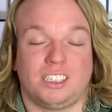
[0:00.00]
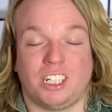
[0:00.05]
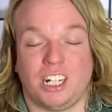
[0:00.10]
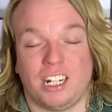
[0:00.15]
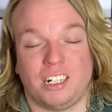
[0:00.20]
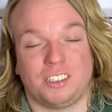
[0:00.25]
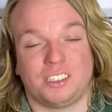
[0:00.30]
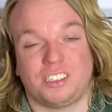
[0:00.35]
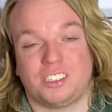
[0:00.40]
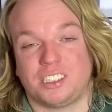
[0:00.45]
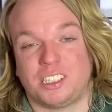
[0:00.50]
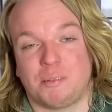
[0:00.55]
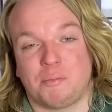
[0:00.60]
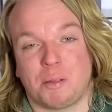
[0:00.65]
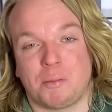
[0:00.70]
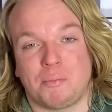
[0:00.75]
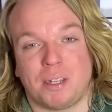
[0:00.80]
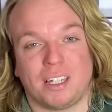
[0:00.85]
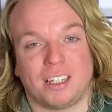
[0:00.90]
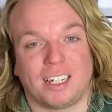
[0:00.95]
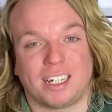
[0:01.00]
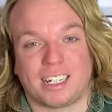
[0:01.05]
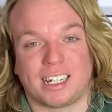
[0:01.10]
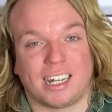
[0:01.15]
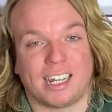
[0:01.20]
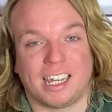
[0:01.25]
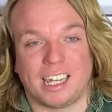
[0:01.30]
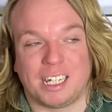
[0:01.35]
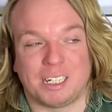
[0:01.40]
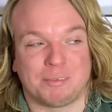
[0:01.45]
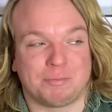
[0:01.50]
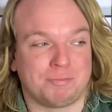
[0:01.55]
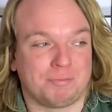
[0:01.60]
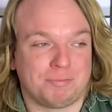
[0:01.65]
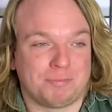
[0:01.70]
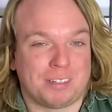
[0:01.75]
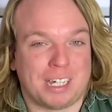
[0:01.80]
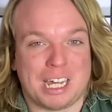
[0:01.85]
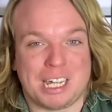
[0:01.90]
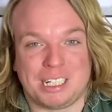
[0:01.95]
channel is just going to be me like I
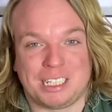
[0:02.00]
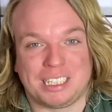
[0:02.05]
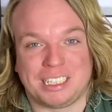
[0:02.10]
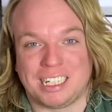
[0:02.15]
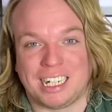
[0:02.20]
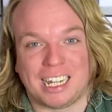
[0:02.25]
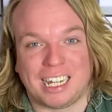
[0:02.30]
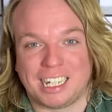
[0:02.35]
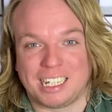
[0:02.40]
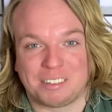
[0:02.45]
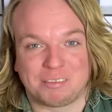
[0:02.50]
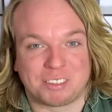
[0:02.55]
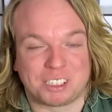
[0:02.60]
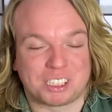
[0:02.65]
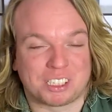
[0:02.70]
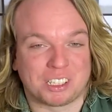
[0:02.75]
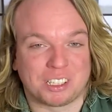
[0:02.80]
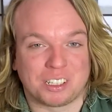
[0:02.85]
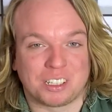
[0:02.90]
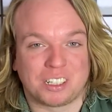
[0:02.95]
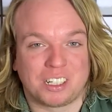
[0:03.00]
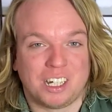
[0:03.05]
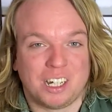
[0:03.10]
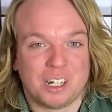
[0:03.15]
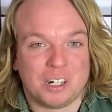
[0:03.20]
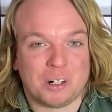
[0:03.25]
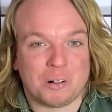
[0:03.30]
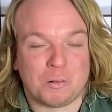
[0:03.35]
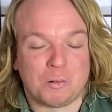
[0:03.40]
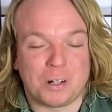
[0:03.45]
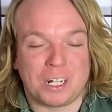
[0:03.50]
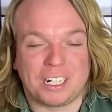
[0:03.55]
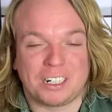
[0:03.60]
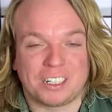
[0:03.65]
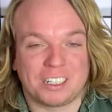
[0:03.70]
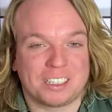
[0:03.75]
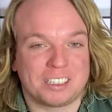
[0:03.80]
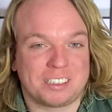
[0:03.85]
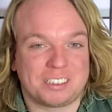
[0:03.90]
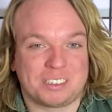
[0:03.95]
am any day. I'm just a
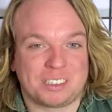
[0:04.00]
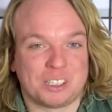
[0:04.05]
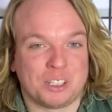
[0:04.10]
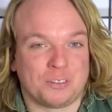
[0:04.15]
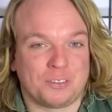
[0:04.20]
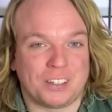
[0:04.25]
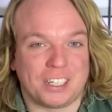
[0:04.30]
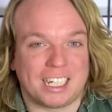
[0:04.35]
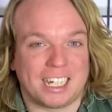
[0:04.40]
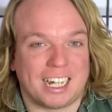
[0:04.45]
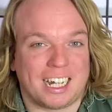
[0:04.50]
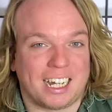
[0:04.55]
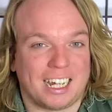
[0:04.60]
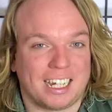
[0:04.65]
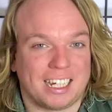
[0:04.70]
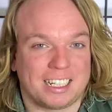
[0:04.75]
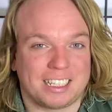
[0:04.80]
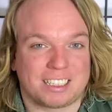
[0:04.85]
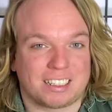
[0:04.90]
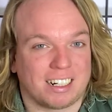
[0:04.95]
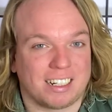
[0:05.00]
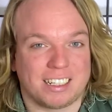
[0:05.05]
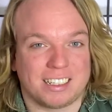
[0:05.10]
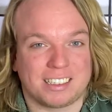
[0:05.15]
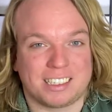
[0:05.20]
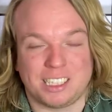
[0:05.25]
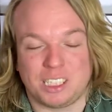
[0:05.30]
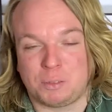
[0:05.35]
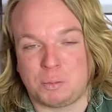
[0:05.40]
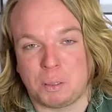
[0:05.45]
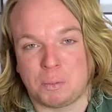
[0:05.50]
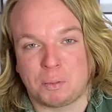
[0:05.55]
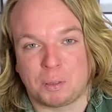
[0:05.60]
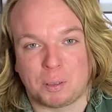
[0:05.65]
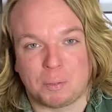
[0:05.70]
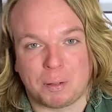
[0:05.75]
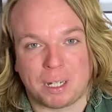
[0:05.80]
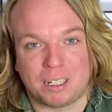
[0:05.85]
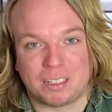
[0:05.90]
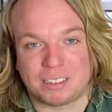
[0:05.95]
weird, goofy guy trying to teach people
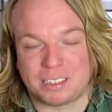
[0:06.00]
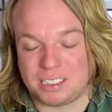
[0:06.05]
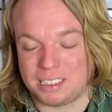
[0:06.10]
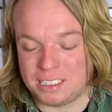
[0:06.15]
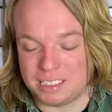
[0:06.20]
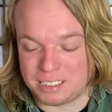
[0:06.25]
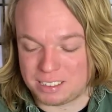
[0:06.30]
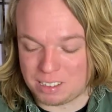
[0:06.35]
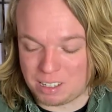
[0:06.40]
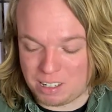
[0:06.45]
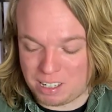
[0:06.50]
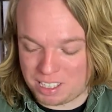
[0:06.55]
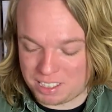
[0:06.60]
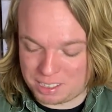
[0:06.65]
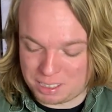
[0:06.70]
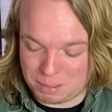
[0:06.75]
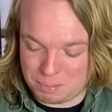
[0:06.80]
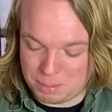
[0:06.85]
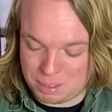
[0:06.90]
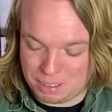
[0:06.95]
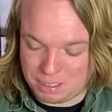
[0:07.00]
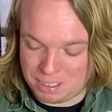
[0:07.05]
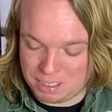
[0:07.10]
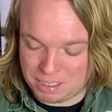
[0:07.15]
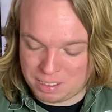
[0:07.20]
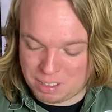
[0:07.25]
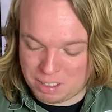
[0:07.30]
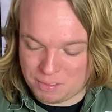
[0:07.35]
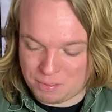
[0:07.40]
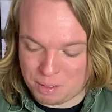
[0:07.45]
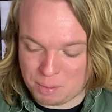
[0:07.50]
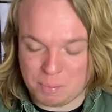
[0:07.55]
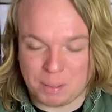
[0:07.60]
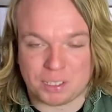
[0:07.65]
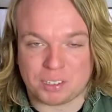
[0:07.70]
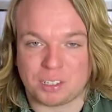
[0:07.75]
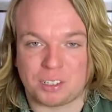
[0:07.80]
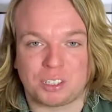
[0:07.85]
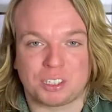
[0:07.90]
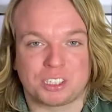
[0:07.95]
about these awesome and often
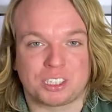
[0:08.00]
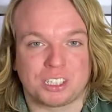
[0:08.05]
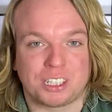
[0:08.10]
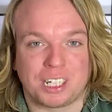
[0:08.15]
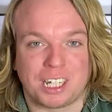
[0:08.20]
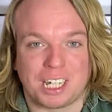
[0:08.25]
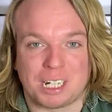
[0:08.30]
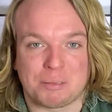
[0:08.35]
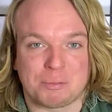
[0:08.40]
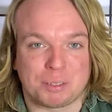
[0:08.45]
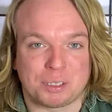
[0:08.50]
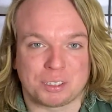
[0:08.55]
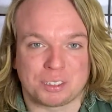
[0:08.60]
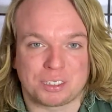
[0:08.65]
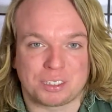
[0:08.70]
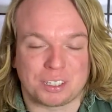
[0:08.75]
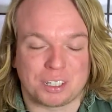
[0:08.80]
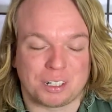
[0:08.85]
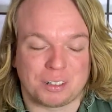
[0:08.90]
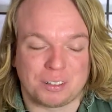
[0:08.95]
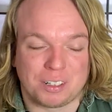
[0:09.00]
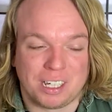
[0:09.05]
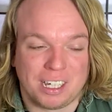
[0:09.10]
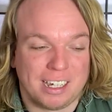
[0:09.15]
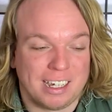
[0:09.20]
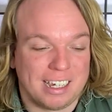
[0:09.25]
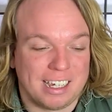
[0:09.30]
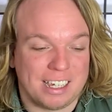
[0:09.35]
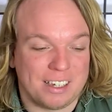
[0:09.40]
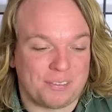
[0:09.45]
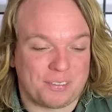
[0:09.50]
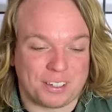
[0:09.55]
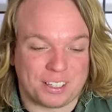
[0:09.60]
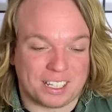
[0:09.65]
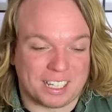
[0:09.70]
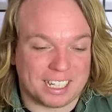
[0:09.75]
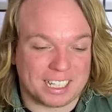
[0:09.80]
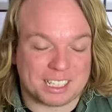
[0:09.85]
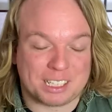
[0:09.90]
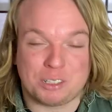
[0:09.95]
misunderstood animals. So if you
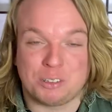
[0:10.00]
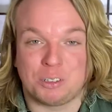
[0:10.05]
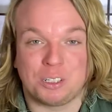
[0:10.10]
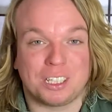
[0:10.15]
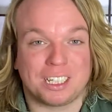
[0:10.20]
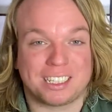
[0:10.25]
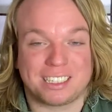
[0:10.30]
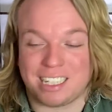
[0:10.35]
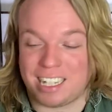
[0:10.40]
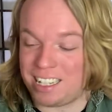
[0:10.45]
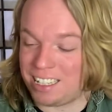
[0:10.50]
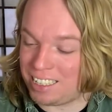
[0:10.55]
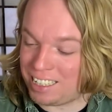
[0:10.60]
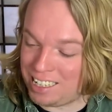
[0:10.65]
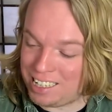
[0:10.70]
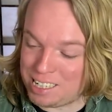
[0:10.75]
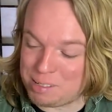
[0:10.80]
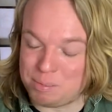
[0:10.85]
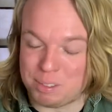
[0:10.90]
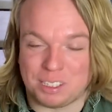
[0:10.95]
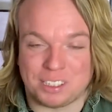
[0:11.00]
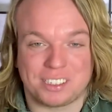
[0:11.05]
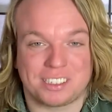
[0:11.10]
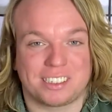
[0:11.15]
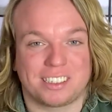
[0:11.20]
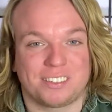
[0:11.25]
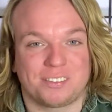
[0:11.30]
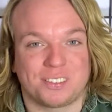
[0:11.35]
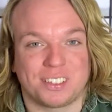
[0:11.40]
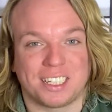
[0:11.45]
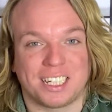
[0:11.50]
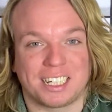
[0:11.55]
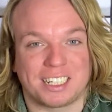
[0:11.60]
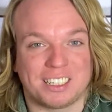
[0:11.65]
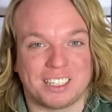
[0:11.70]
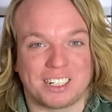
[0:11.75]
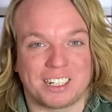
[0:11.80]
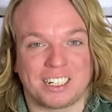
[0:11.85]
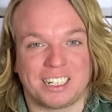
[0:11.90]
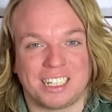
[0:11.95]
like cool exotic animals, if you like
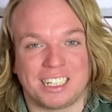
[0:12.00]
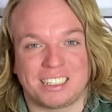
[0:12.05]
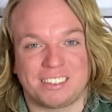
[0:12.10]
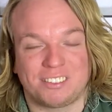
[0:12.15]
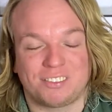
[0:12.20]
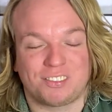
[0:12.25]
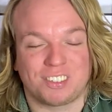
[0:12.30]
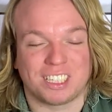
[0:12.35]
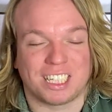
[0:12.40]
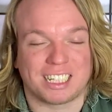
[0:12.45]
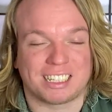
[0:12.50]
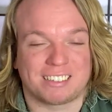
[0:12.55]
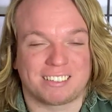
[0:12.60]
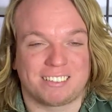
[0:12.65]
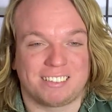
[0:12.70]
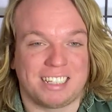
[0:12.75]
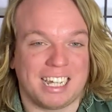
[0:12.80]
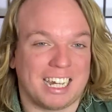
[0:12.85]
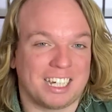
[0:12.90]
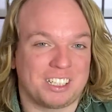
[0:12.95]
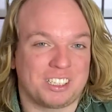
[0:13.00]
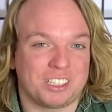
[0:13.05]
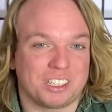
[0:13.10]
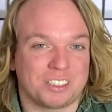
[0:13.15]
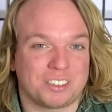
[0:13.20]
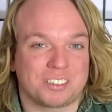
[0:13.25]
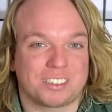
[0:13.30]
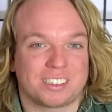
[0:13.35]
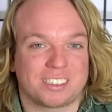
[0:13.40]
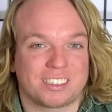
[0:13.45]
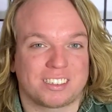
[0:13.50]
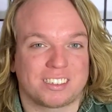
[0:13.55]
learning, if you like dad jokes,